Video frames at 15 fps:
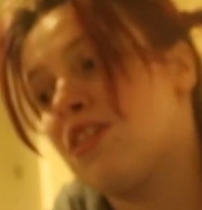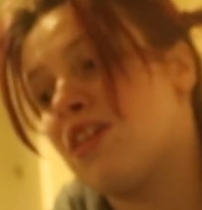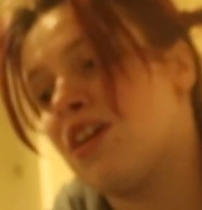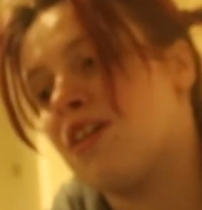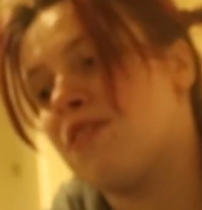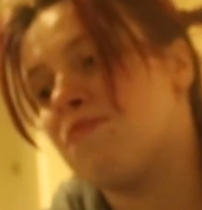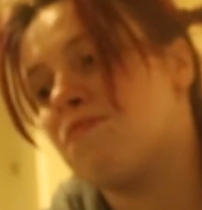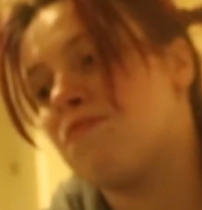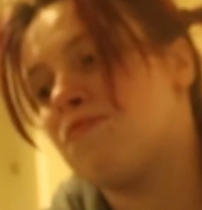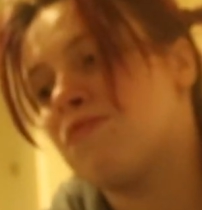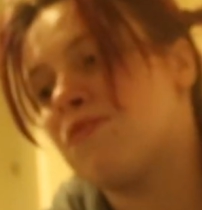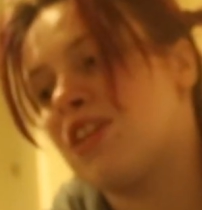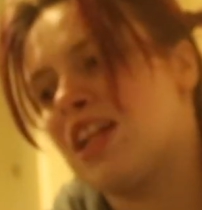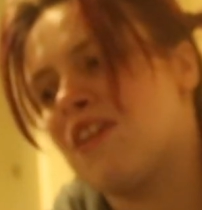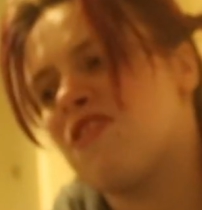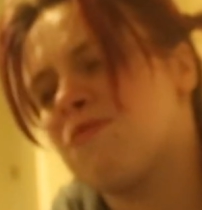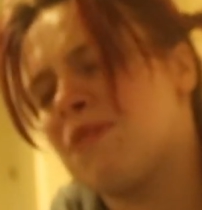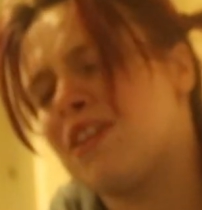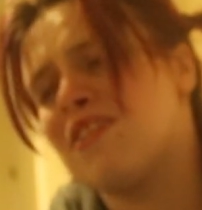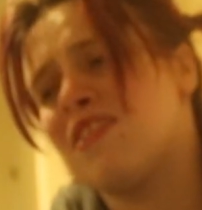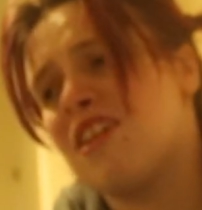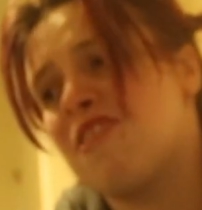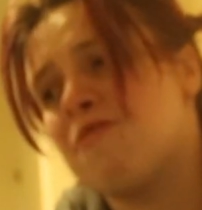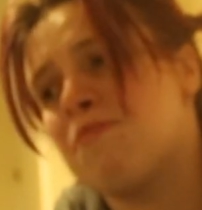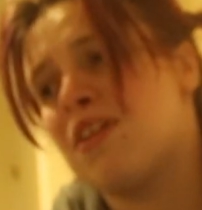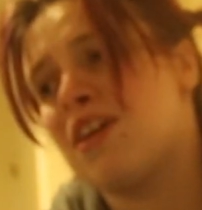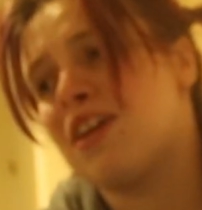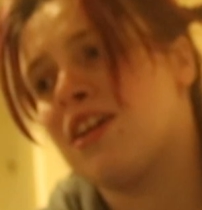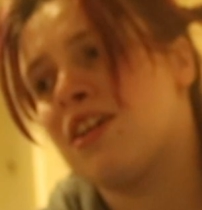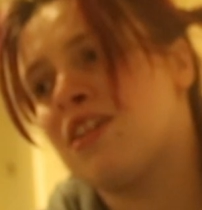In that respect, it's helped
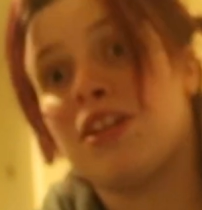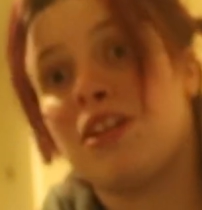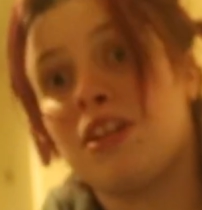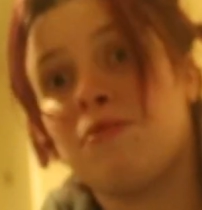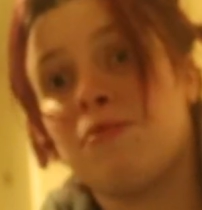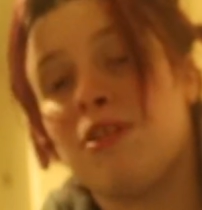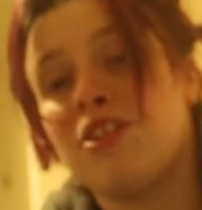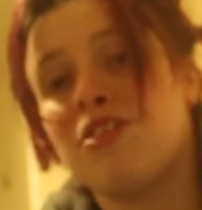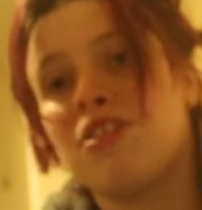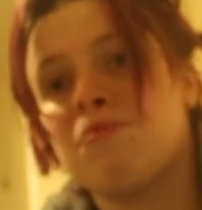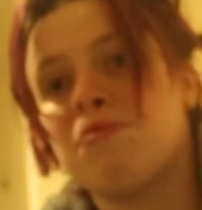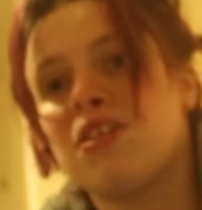my depression a